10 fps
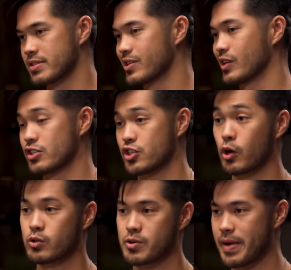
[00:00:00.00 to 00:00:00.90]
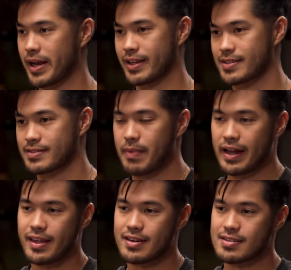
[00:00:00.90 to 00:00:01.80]
and still like jokes were made because
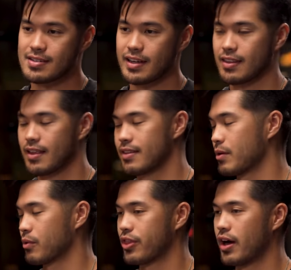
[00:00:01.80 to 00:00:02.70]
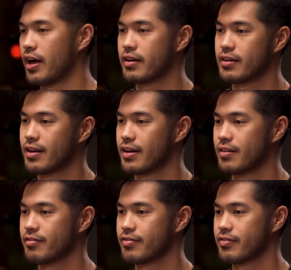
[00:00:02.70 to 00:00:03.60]
back then it was just like they, they were thought
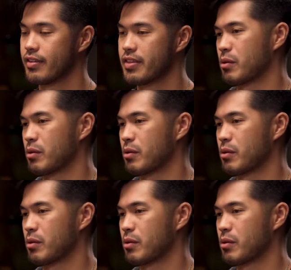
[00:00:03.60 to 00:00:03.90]
of mm.